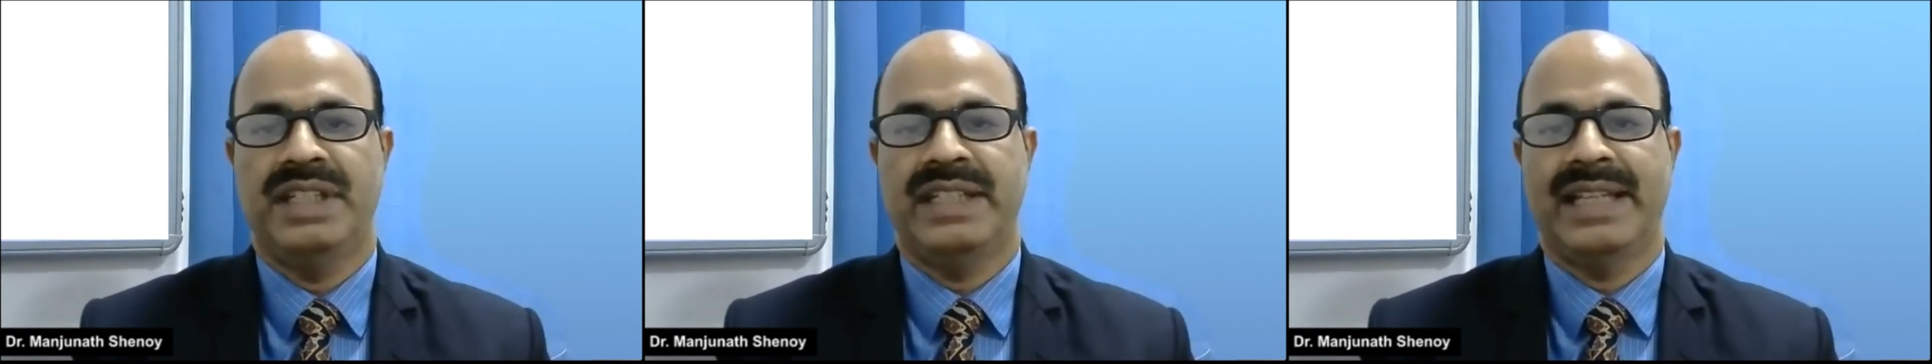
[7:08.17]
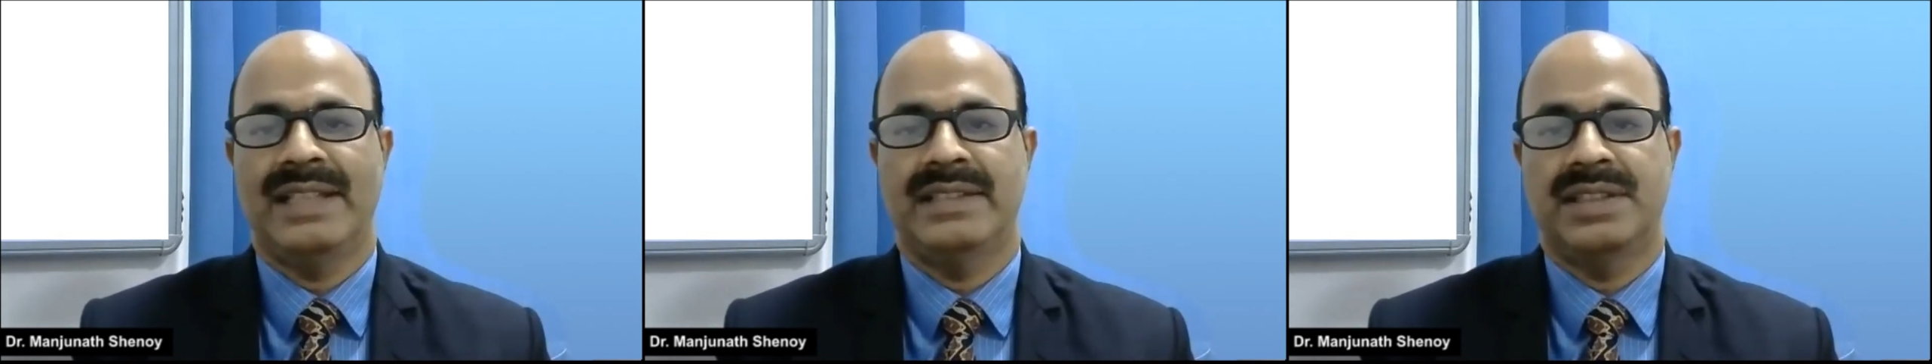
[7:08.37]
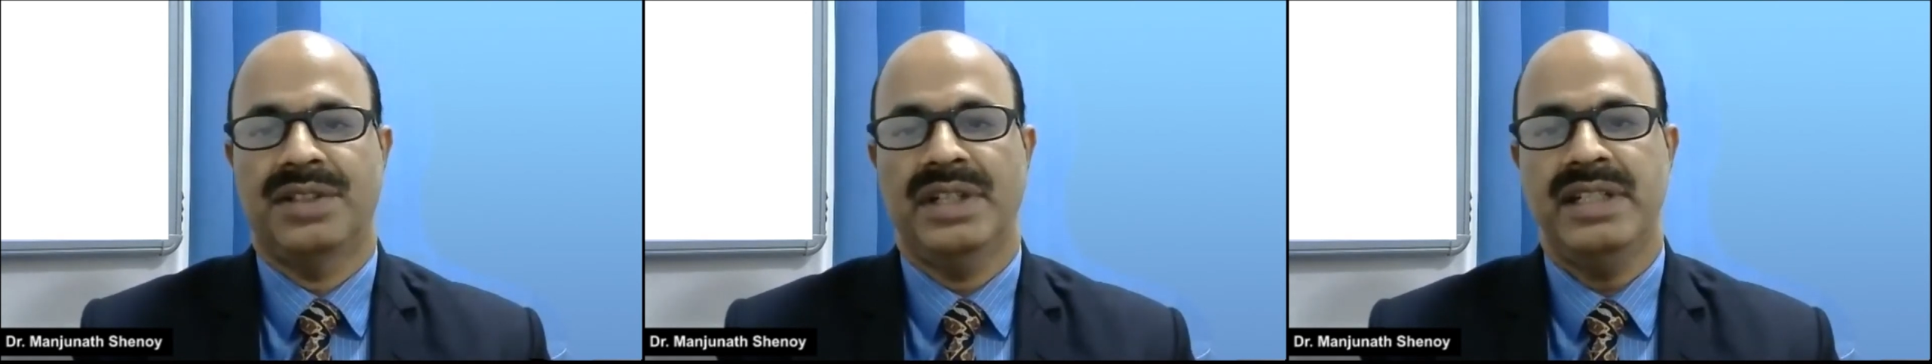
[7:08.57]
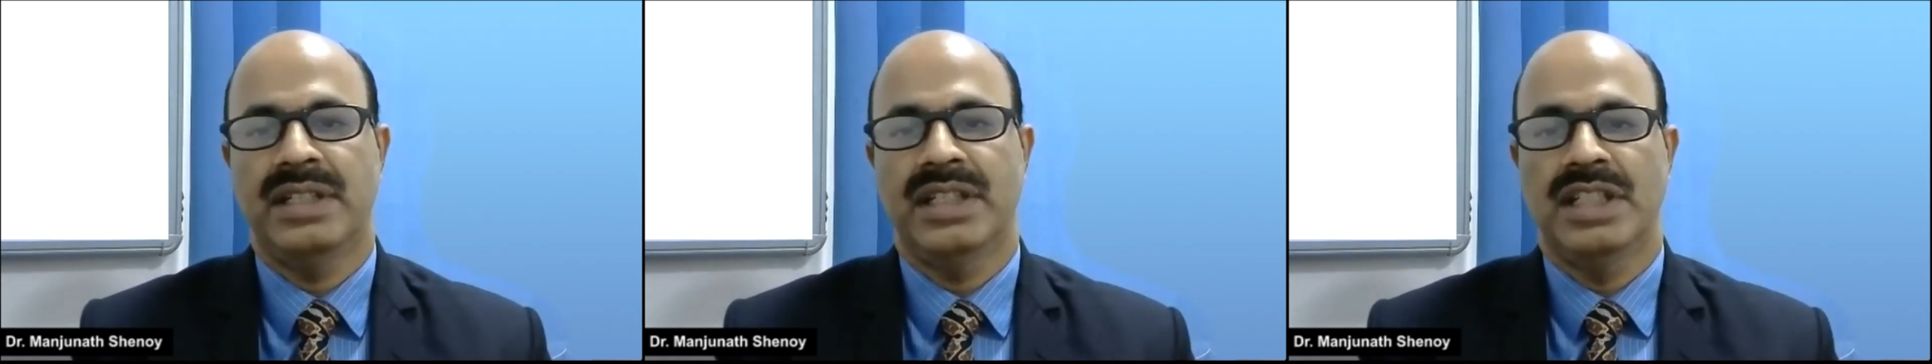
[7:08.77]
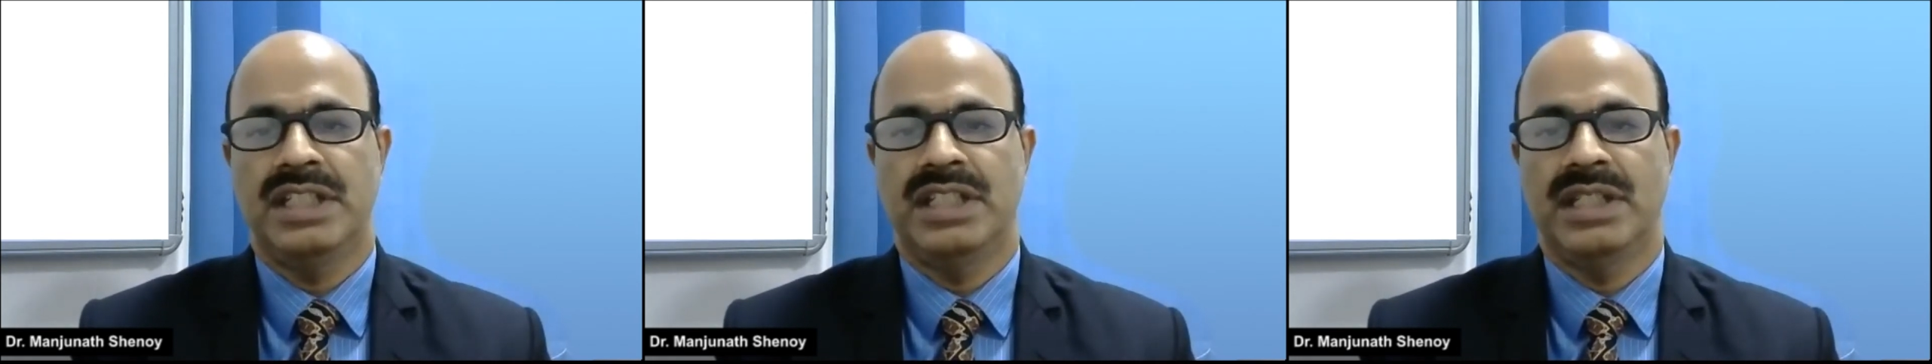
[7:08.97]

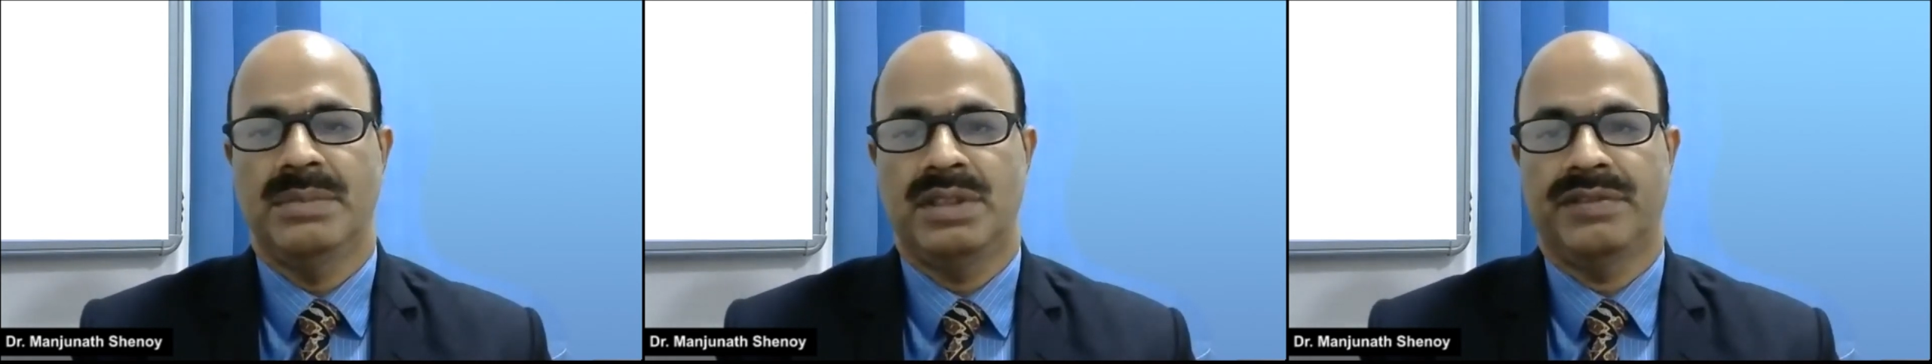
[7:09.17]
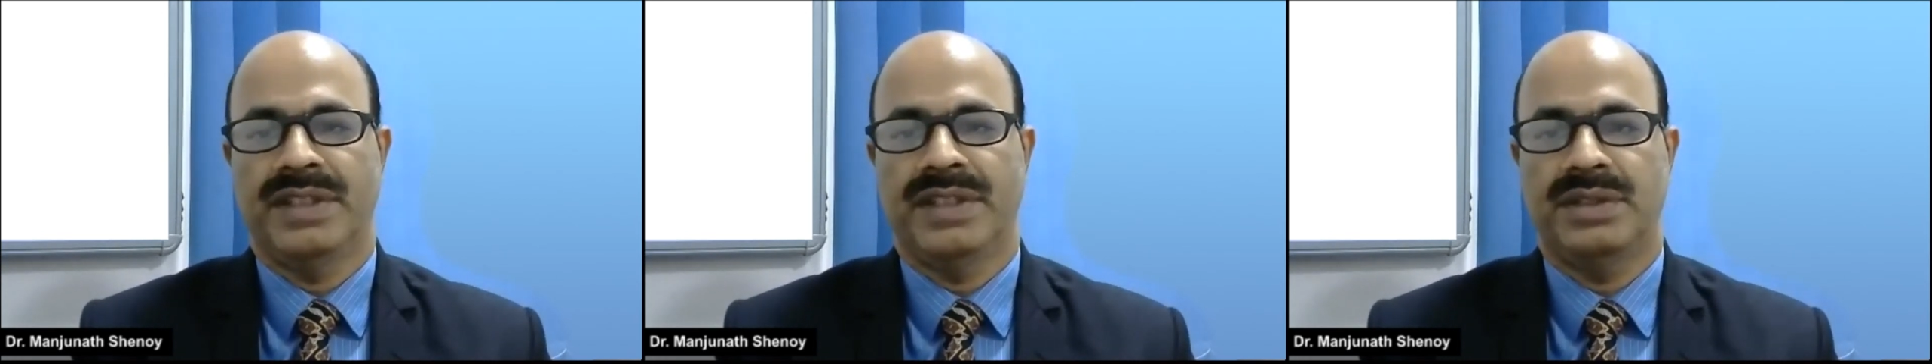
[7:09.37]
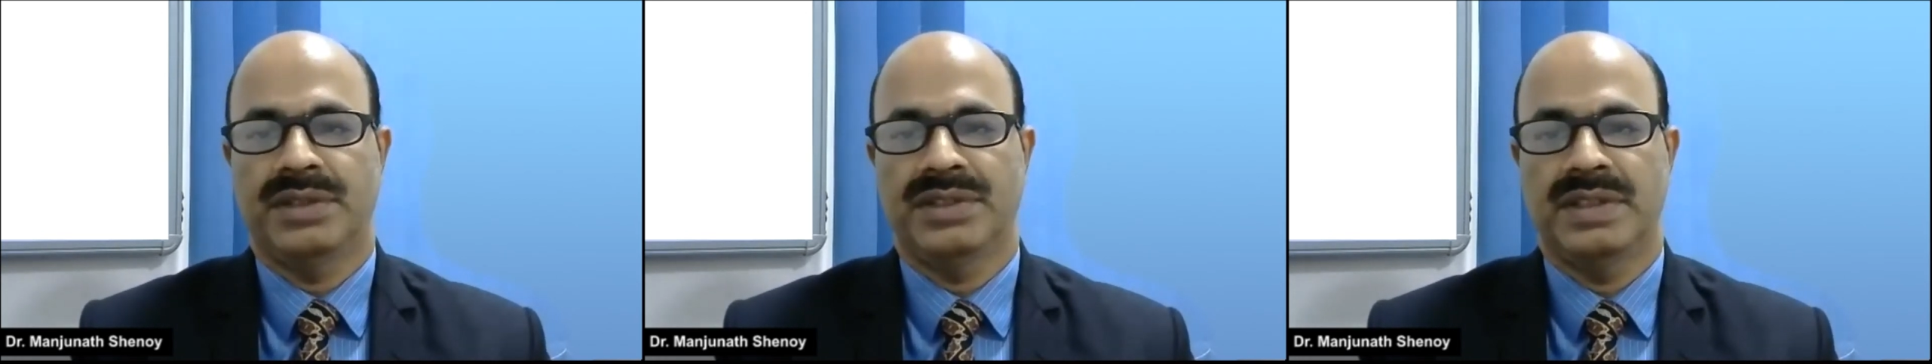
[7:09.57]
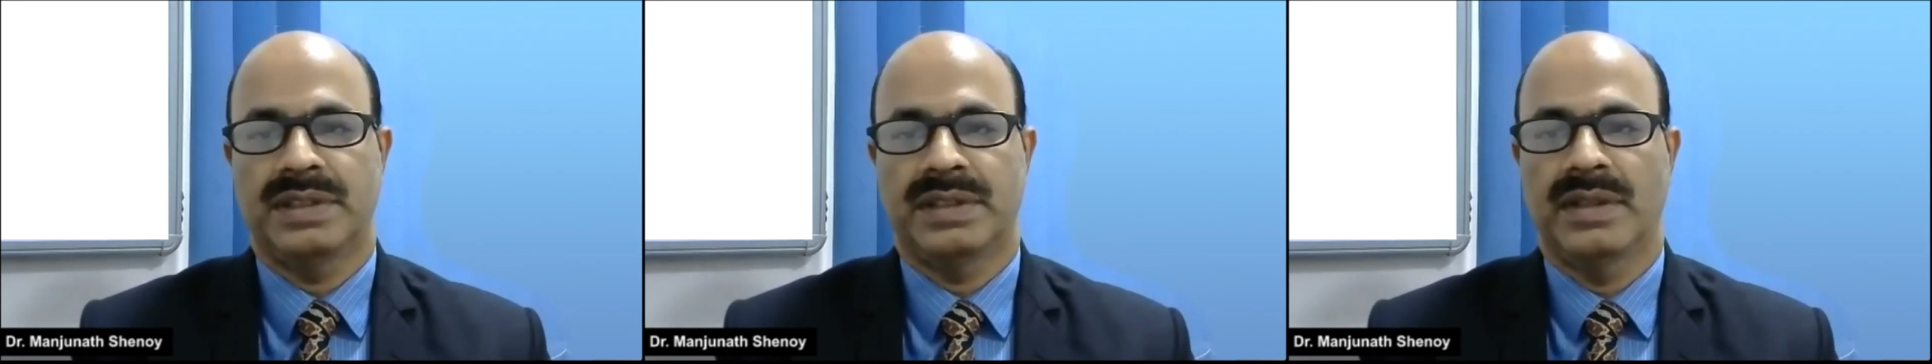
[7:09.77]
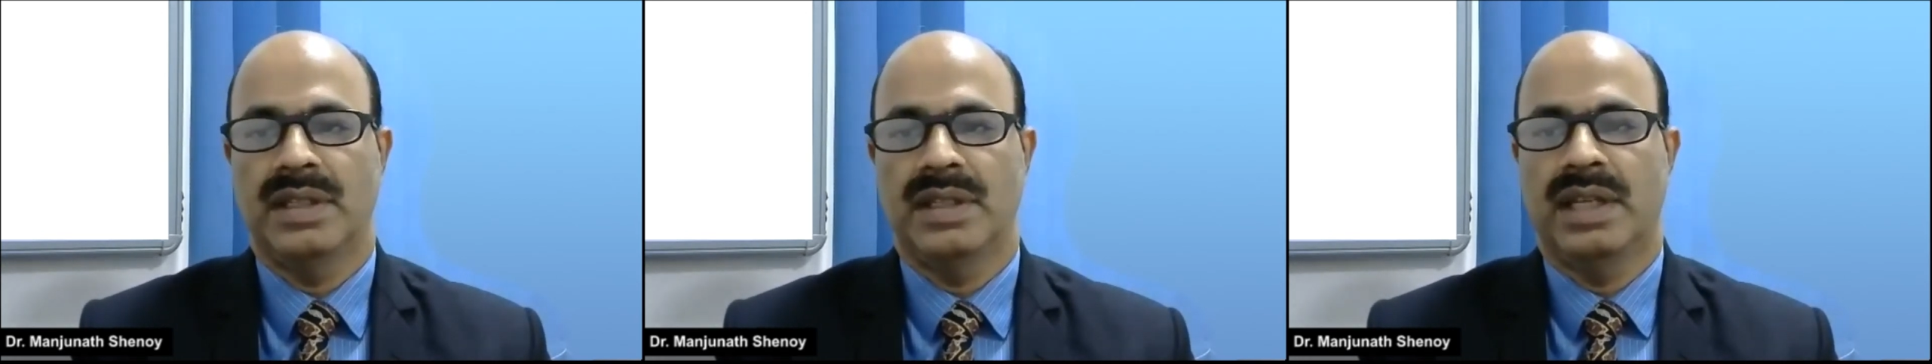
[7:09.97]
recalcitrant
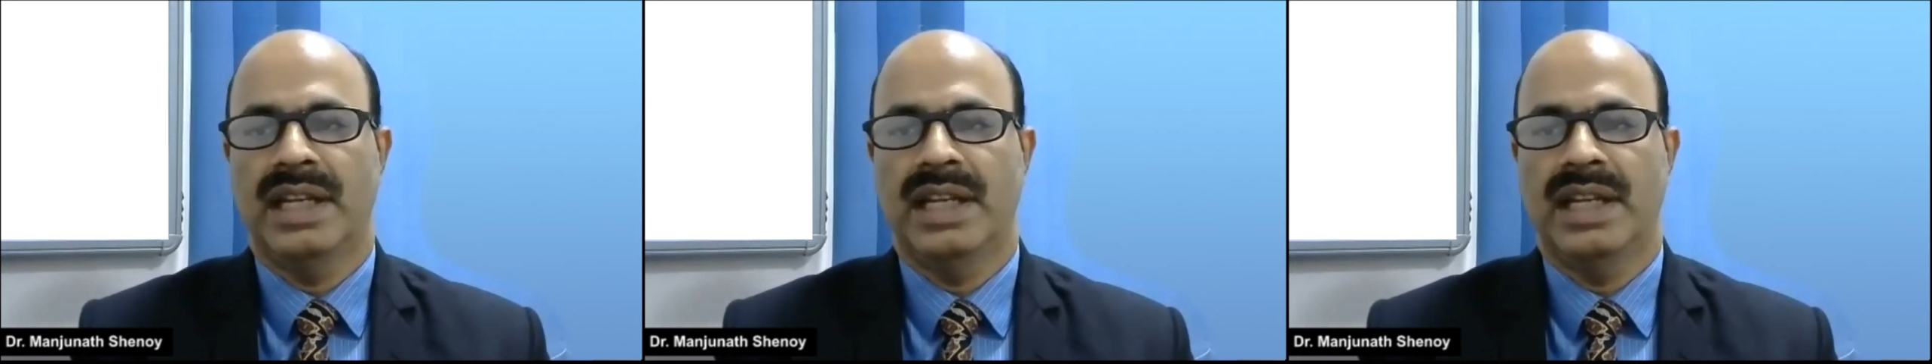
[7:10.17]
dermatophytosis.